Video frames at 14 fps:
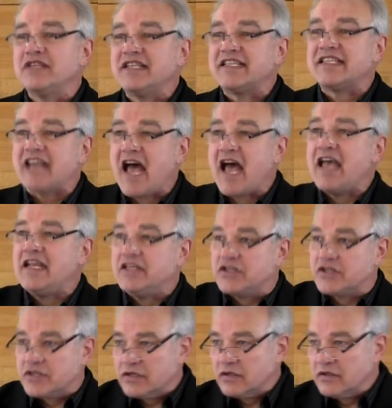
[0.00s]

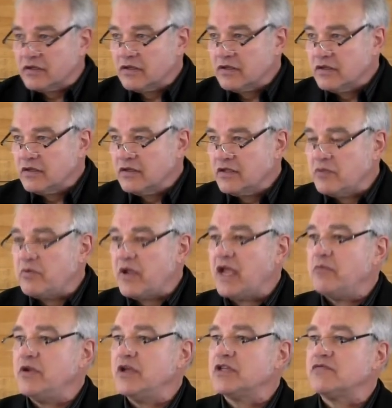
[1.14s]
decides the
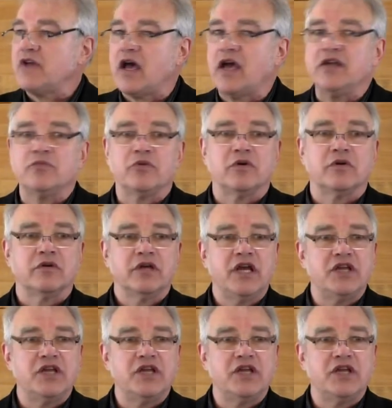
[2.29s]
baby is valuable.